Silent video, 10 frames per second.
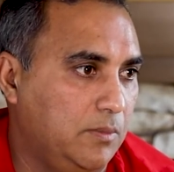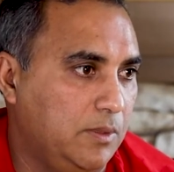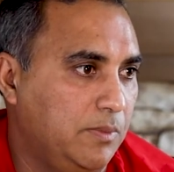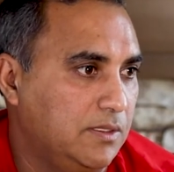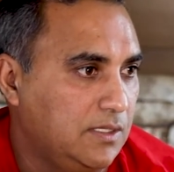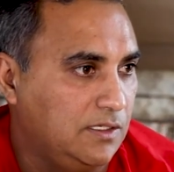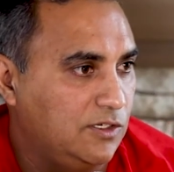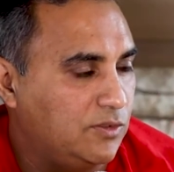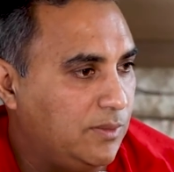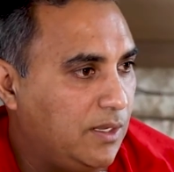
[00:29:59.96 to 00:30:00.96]
You know what I mean? But
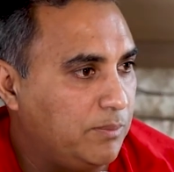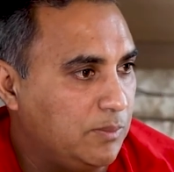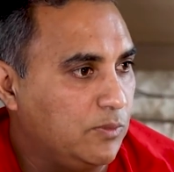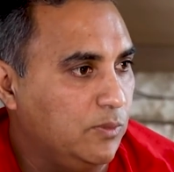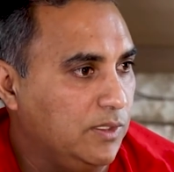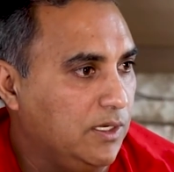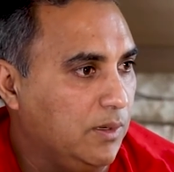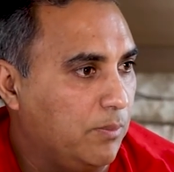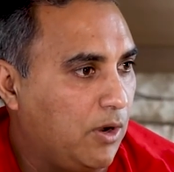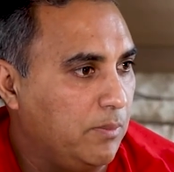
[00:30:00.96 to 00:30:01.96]
10 years from now, people will
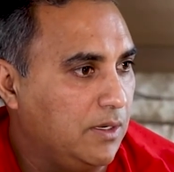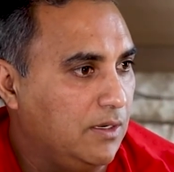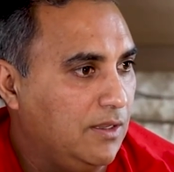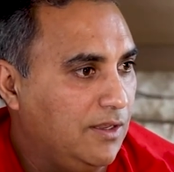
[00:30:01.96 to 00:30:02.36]
need an apartment.